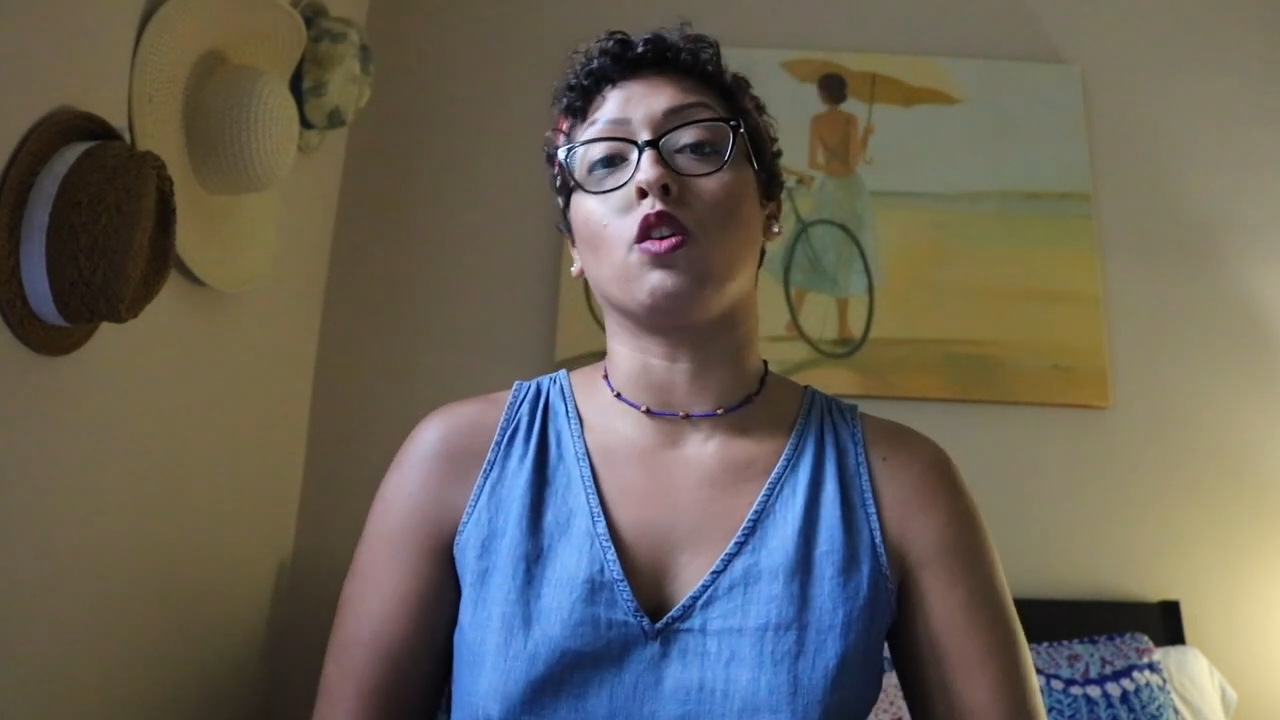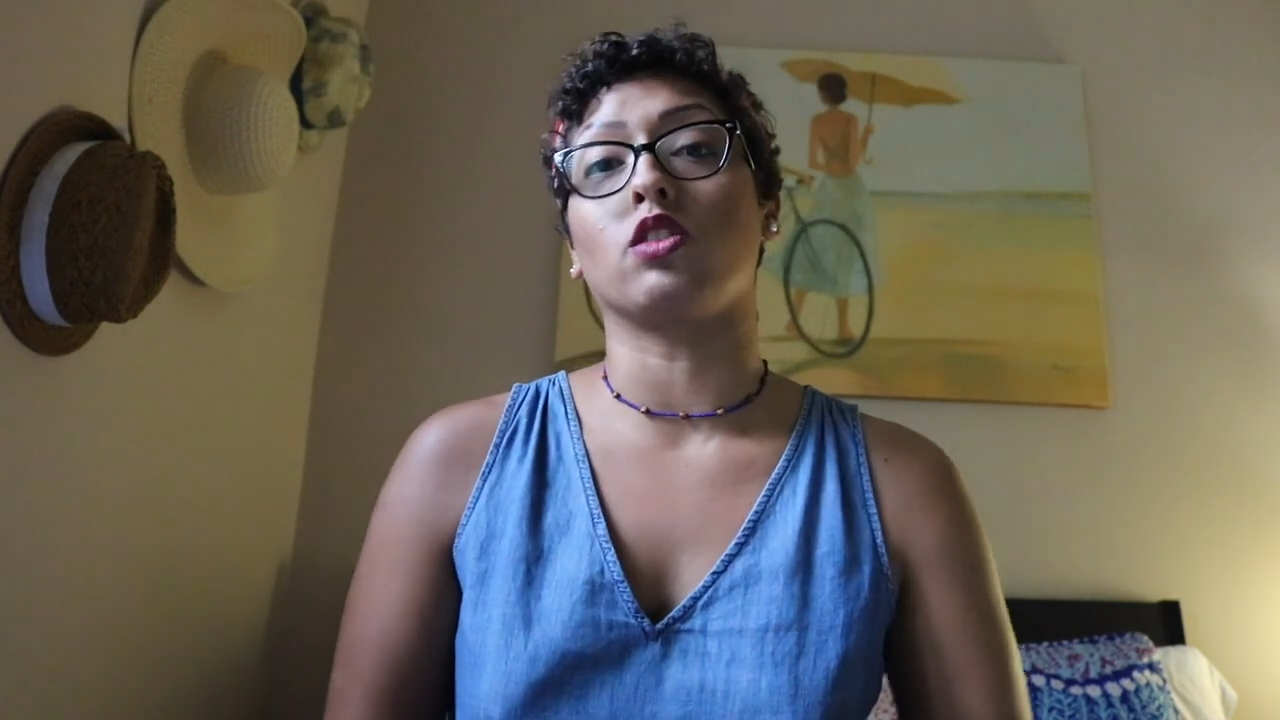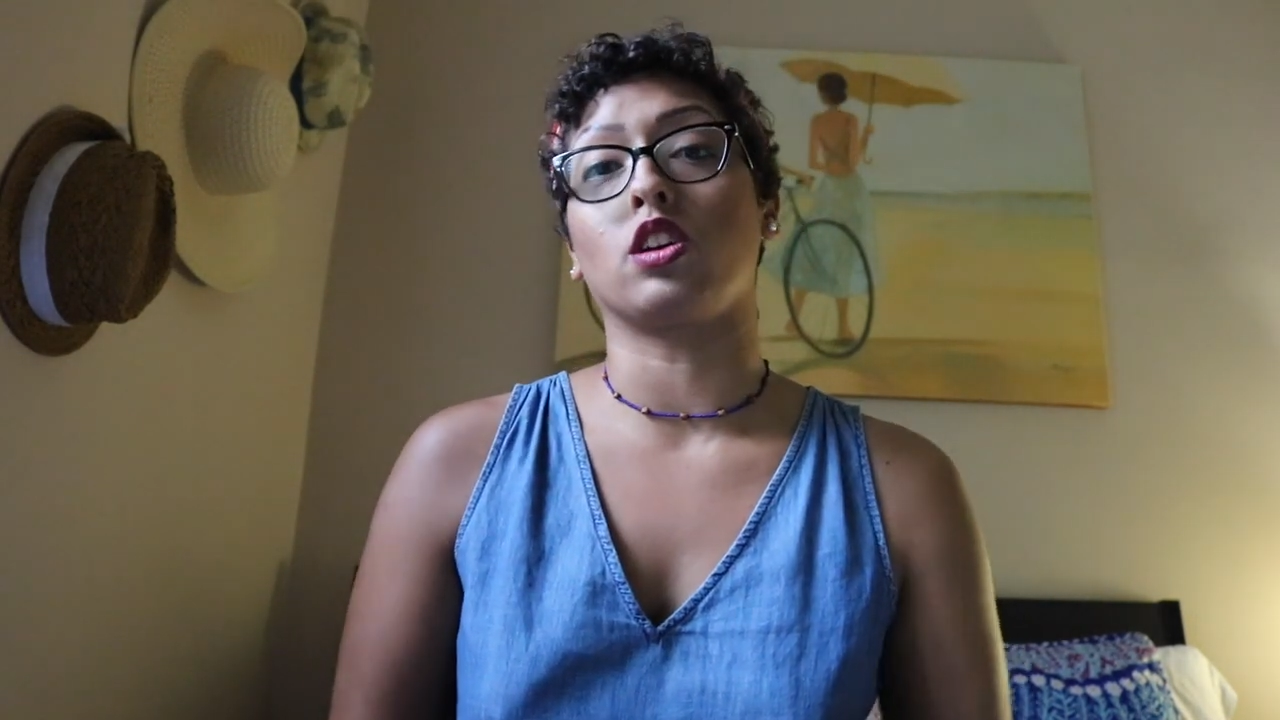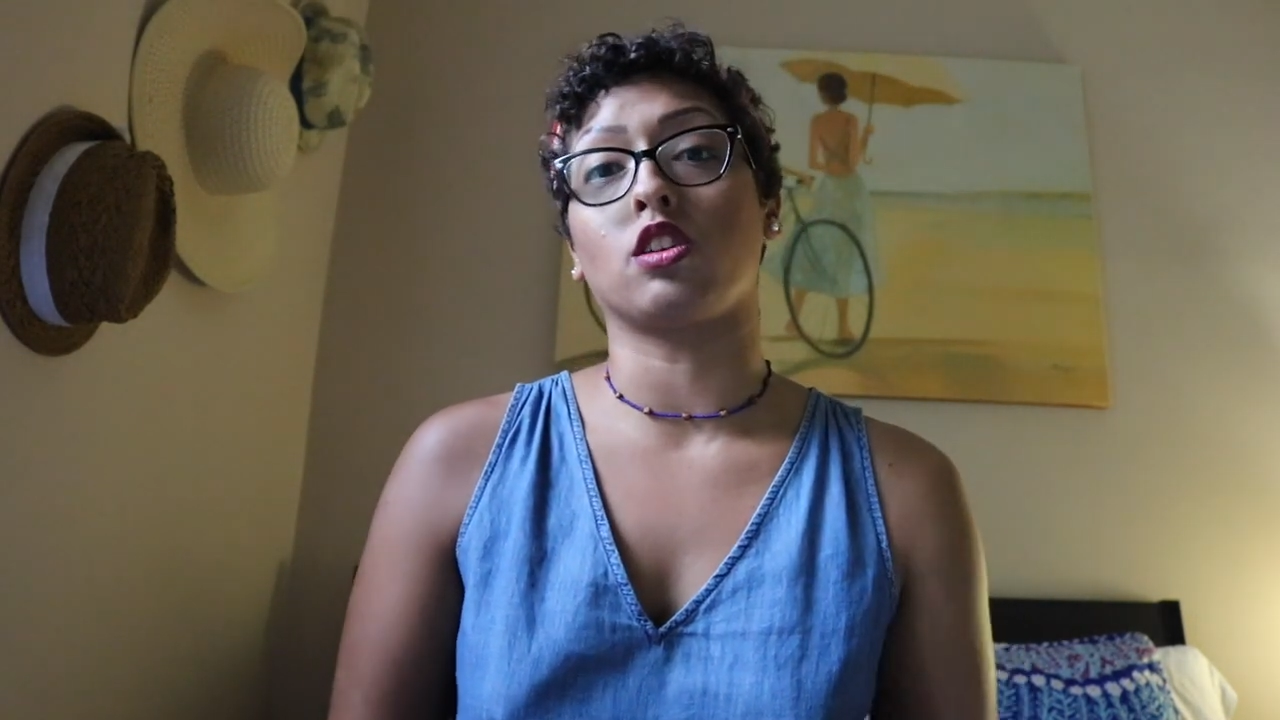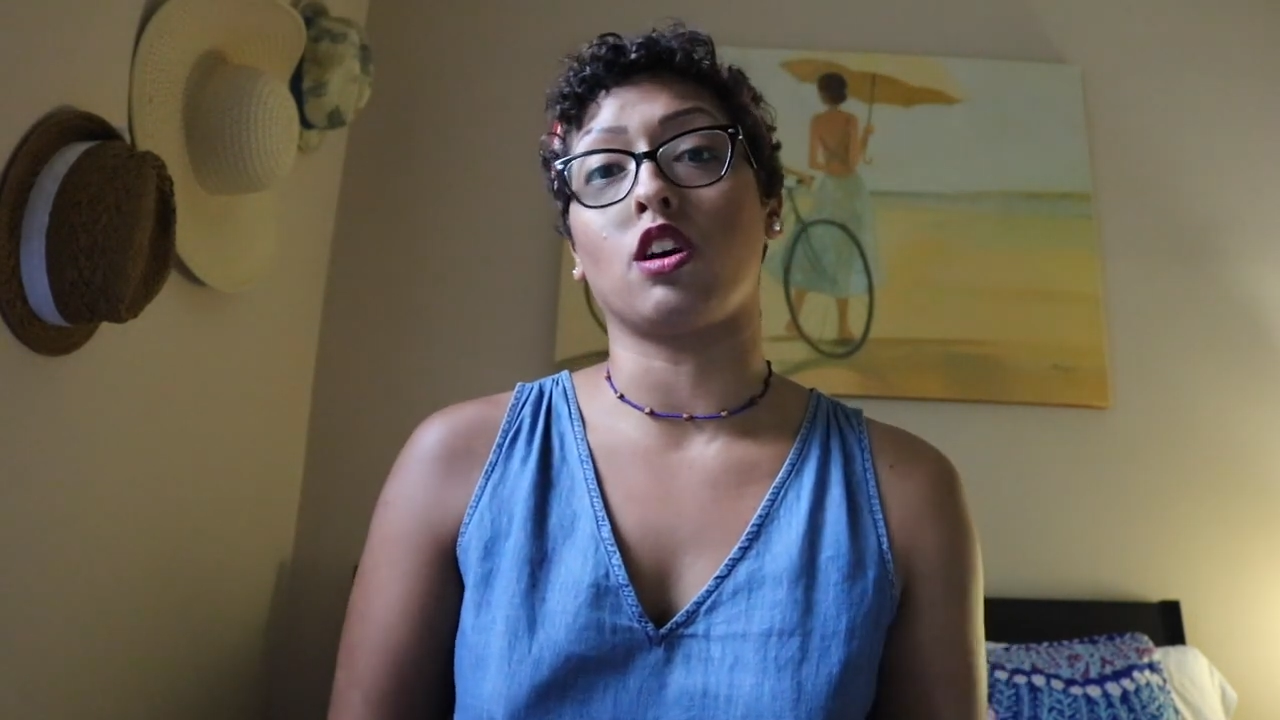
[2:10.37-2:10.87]

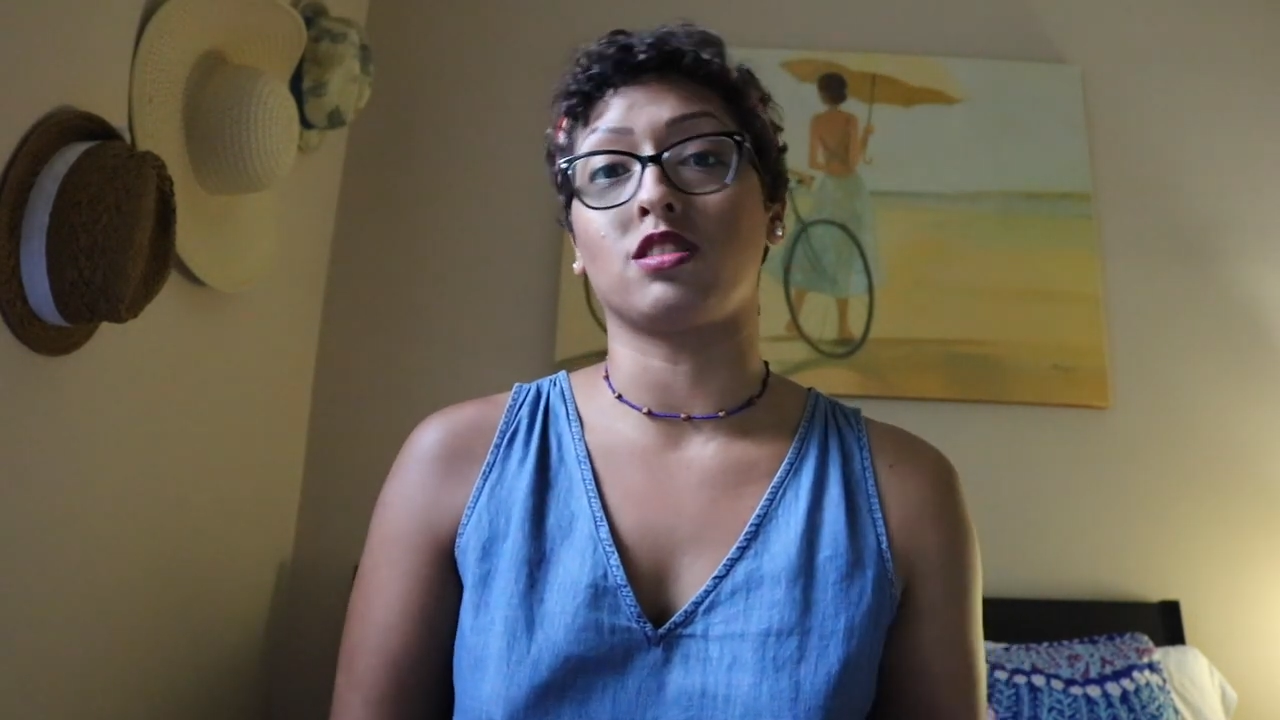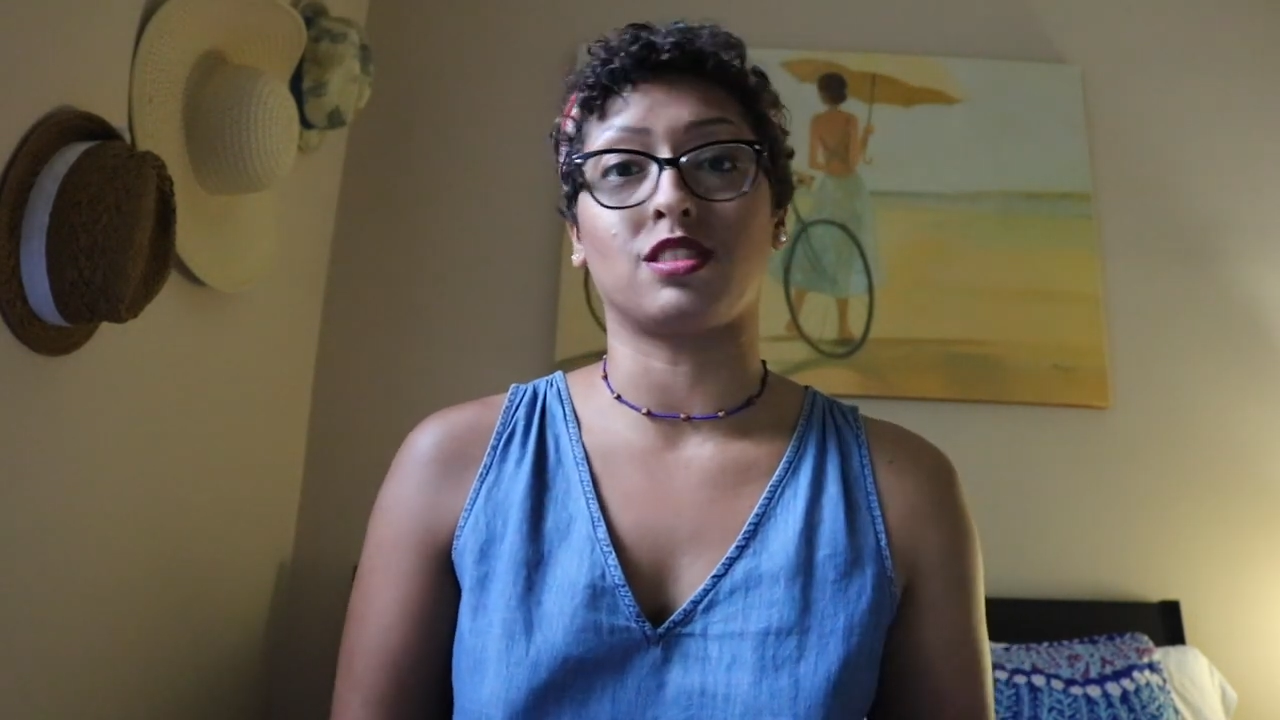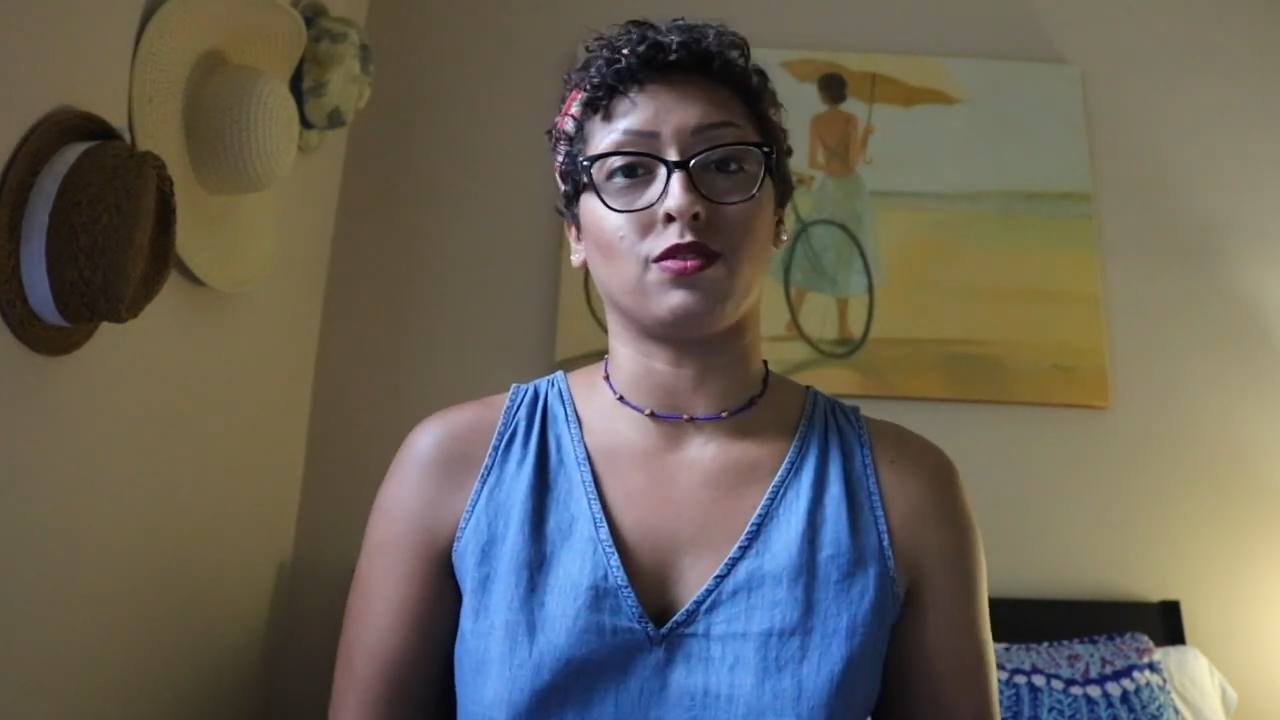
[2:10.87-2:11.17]
overall cost